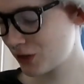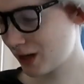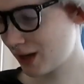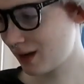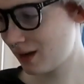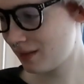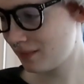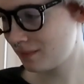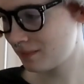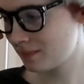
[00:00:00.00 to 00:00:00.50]

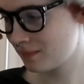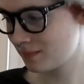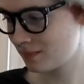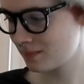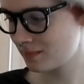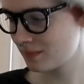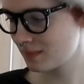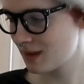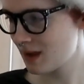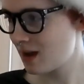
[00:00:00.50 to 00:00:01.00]
chicken.
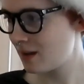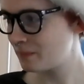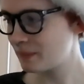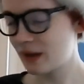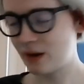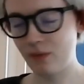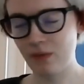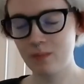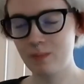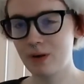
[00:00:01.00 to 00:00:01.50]

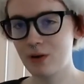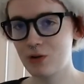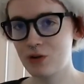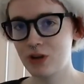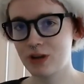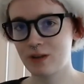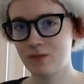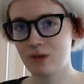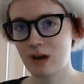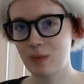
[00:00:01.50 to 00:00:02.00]
I don't like butter
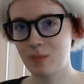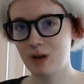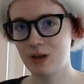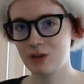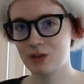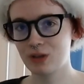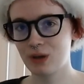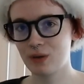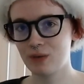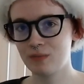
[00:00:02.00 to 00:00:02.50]
chicken very
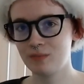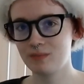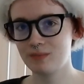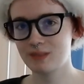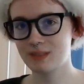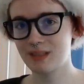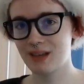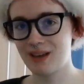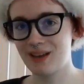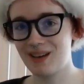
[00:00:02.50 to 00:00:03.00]
much though,
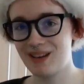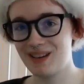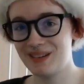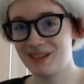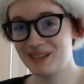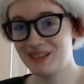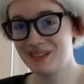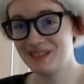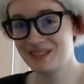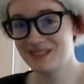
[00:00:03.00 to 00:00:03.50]

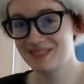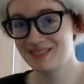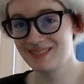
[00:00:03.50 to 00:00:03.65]
so.